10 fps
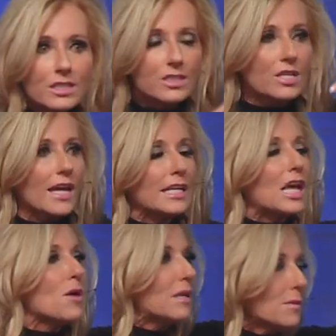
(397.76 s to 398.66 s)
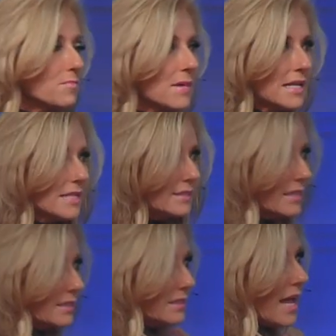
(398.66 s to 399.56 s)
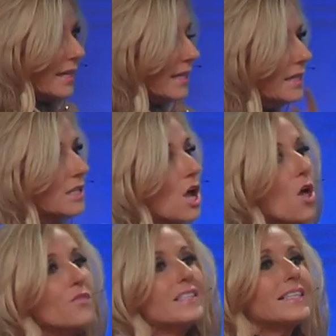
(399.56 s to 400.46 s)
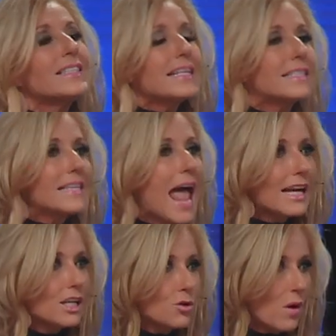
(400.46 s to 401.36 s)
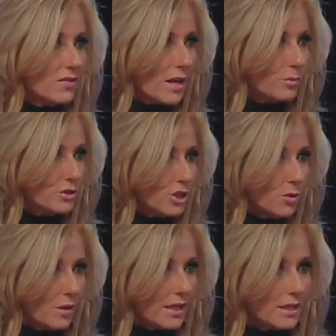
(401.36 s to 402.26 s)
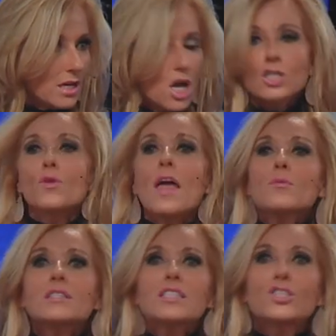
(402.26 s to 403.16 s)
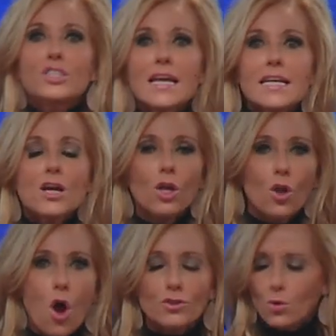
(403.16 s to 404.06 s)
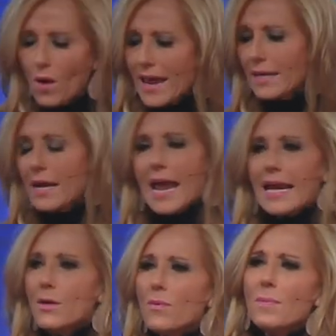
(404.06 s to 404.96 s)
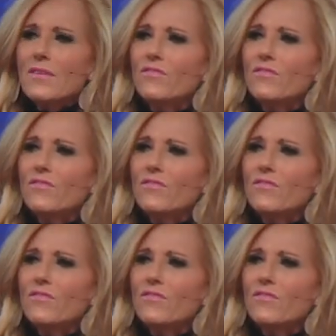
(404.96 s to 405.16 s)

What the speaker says: it's taking, how many minutes it's taking. And this is exactly what they were doing. So they would sing along the way, and it would be